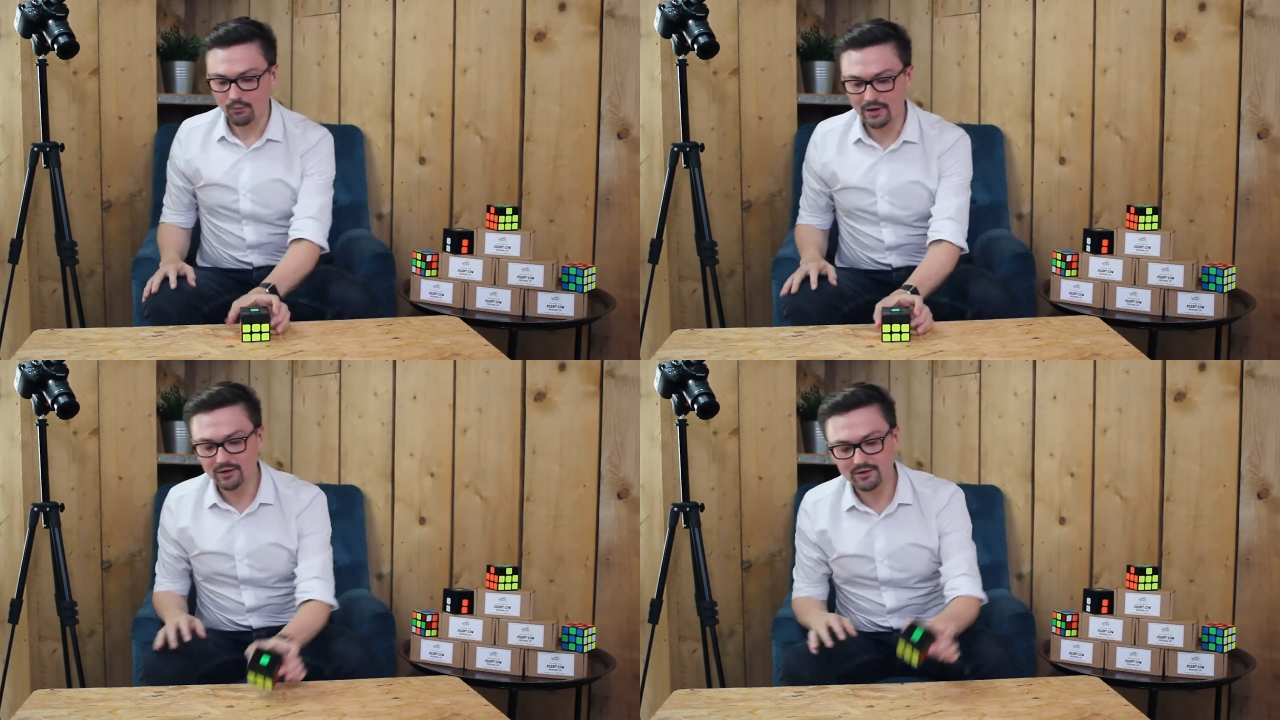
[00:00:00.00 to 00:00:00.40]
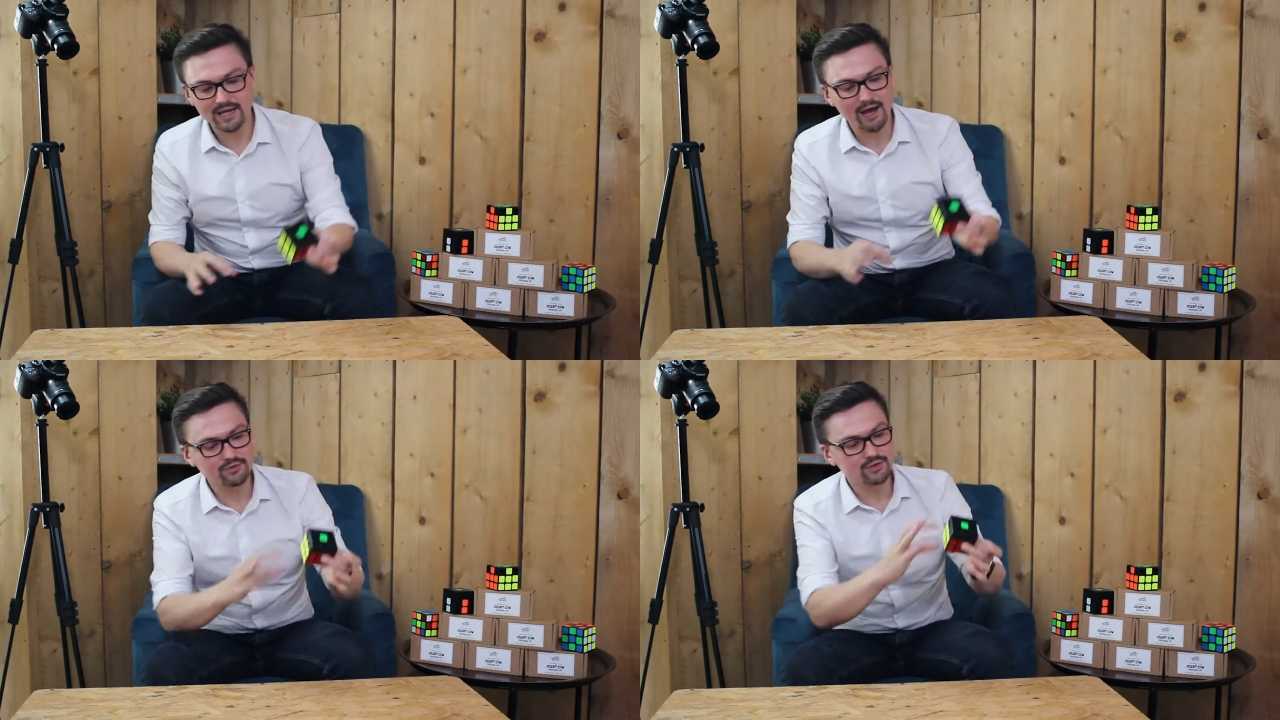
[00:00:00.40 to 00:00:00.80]
we looked
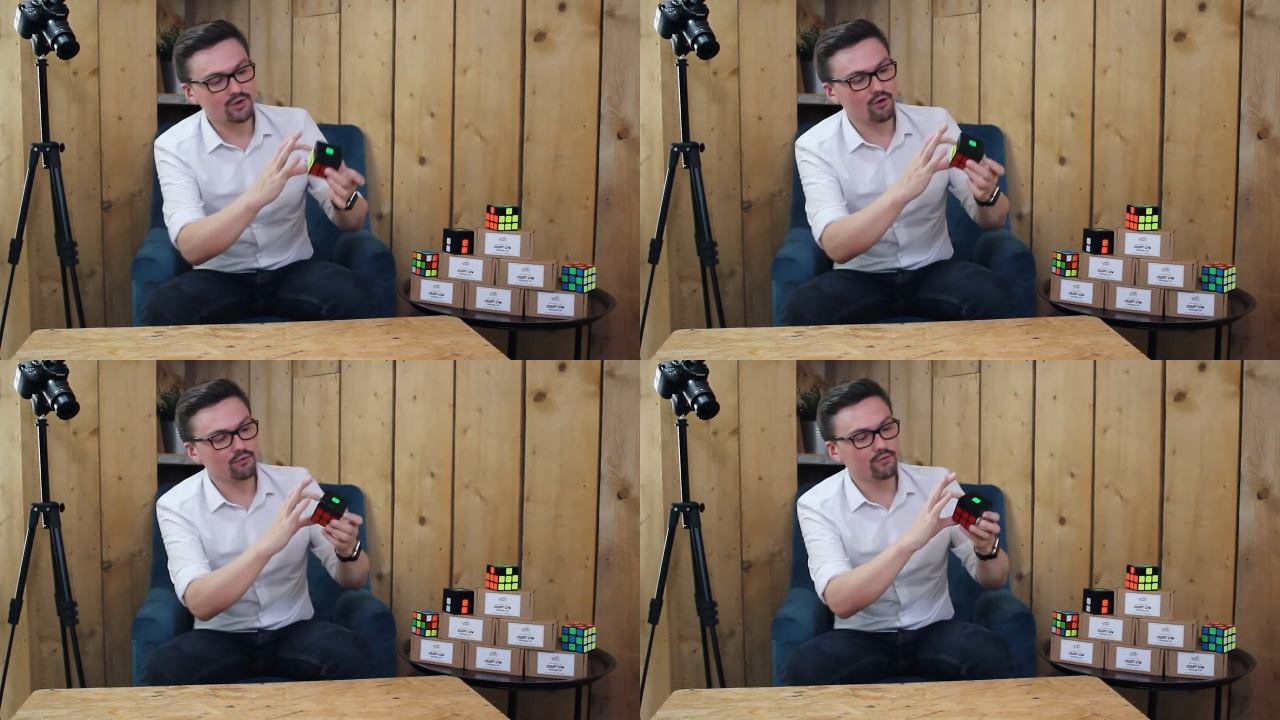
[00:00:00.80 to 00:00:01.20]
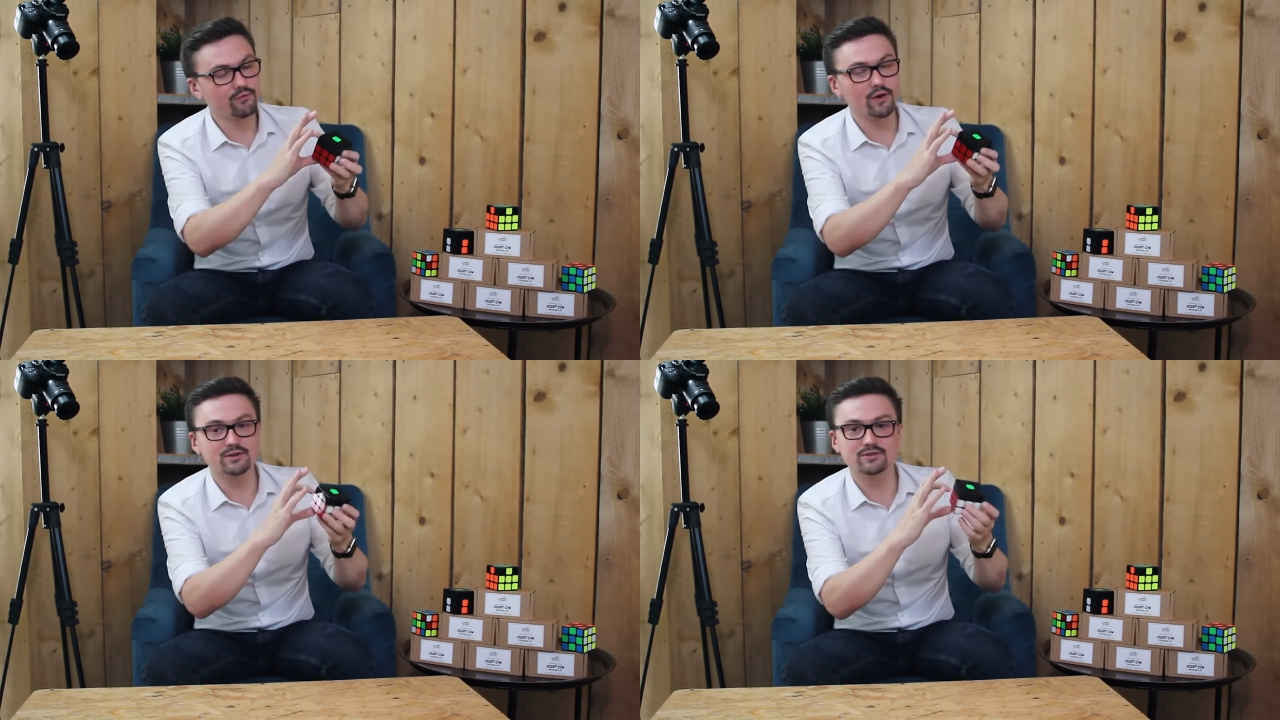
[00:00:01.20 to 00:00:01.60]
at how to solve the
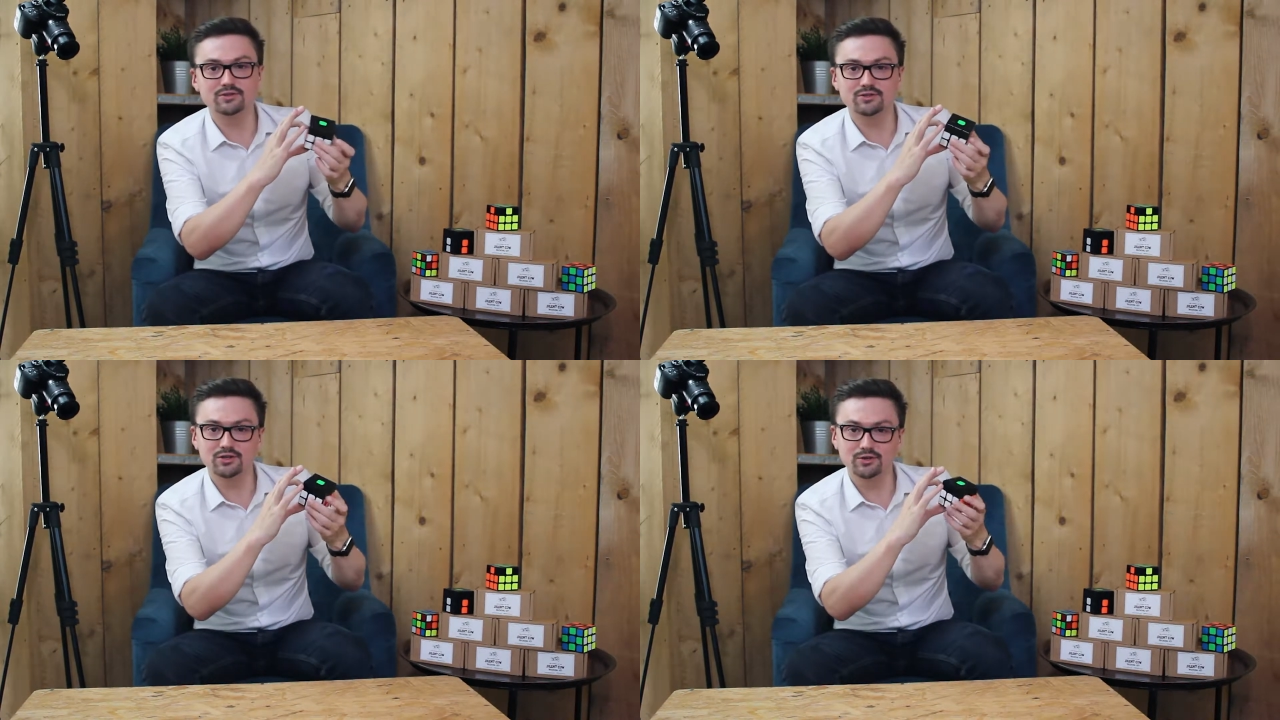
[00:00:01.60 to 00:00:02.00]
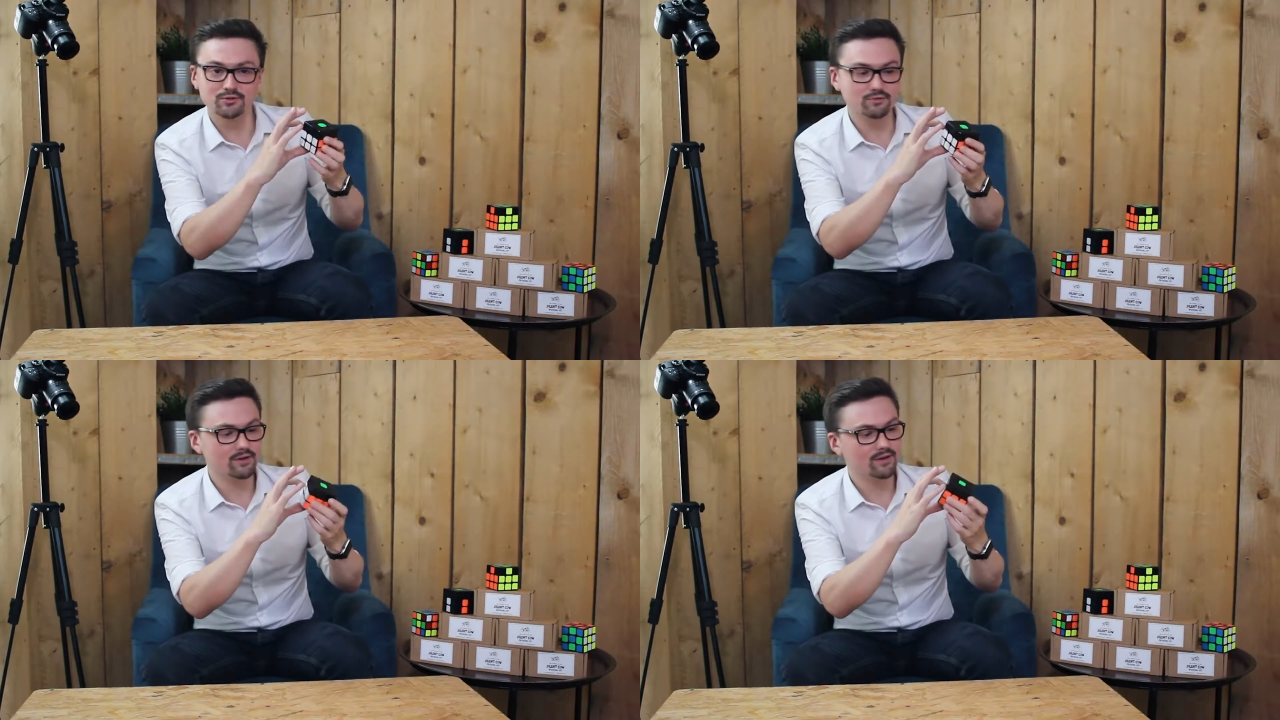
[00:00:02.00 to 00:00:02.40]
first
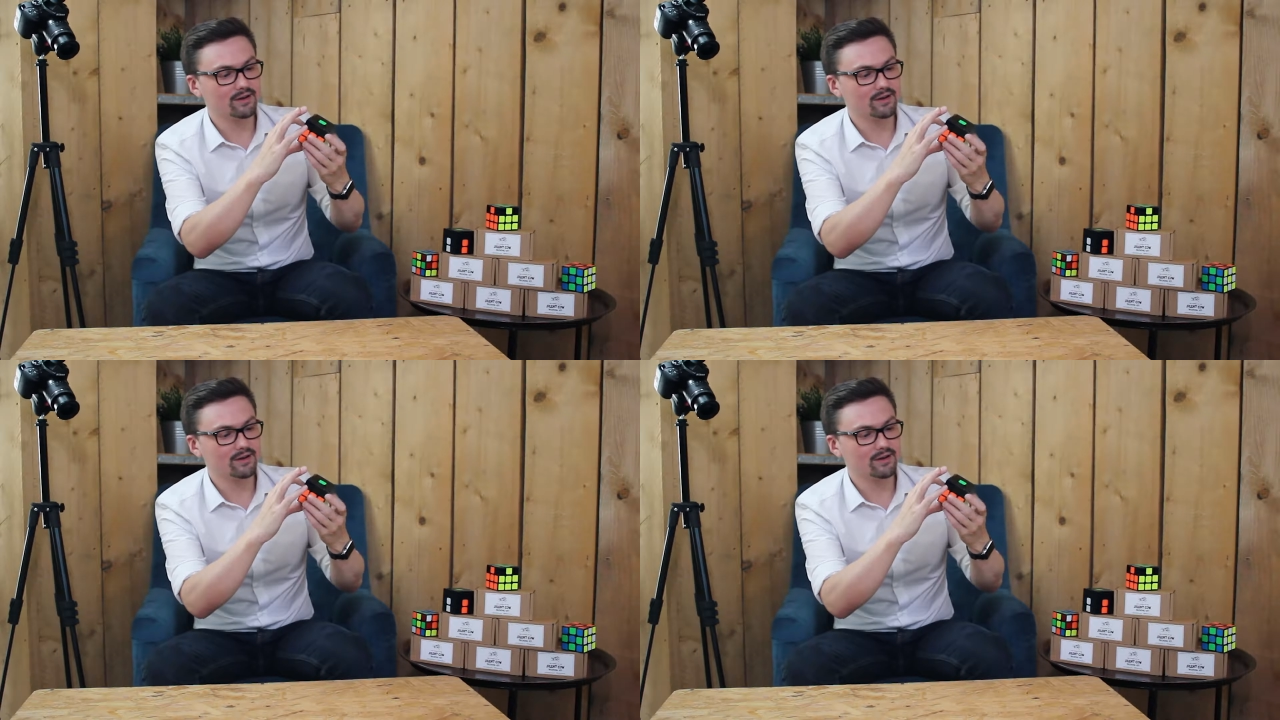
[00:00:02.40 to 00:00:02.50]
2